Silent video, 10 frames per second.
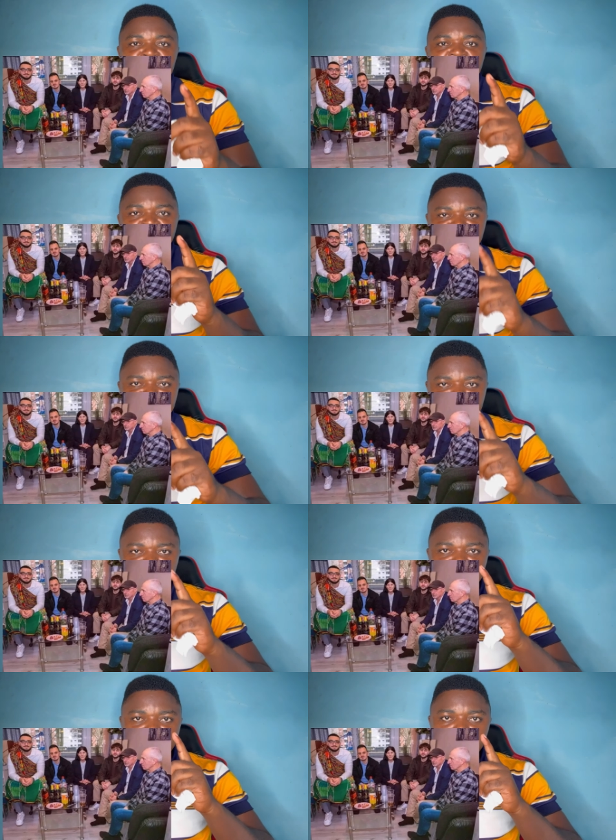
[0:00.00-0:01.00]
have
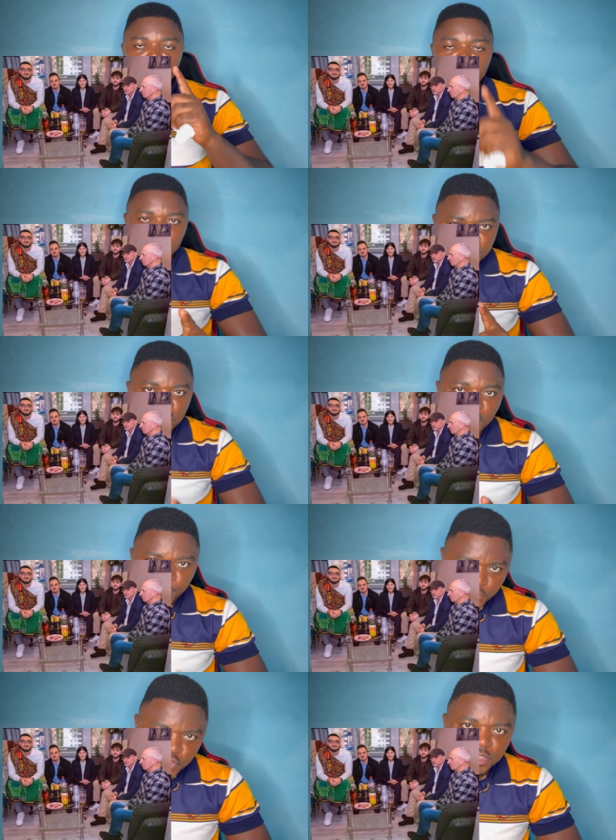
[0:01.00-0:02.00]
got the
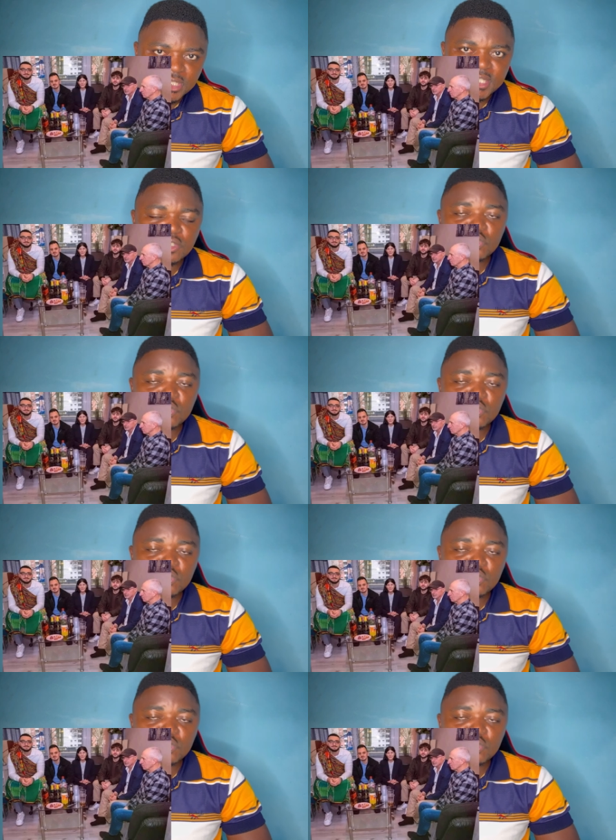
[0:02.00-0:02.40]
opportunity